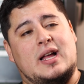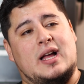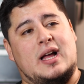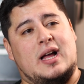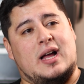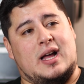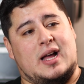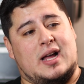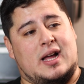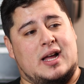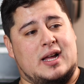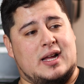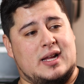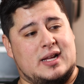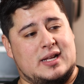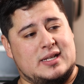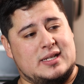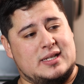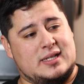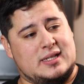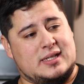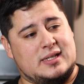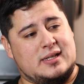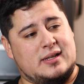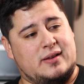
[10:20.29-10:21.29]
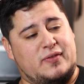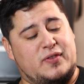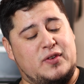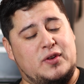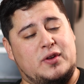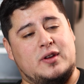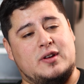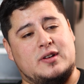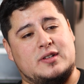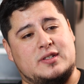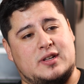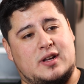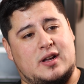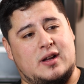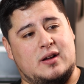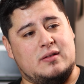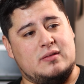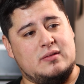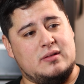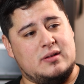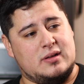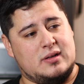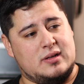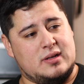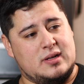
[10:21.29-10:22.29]
a few years
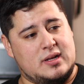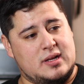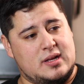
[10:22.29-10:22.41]
ago.